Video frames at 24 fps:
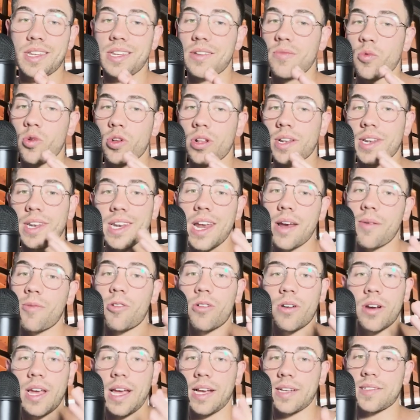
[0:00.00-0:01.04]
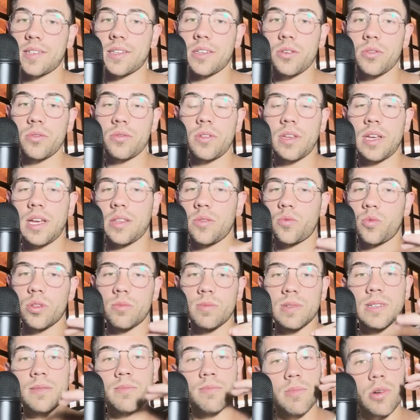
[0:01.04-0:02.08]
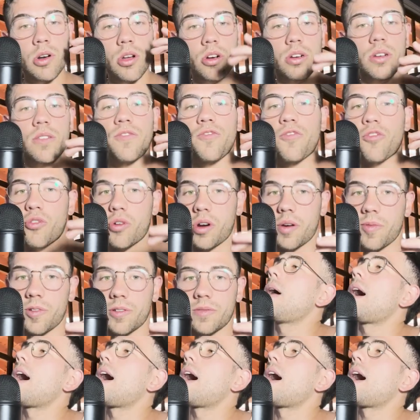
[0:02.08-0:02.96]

will never execute and will be blocked forever.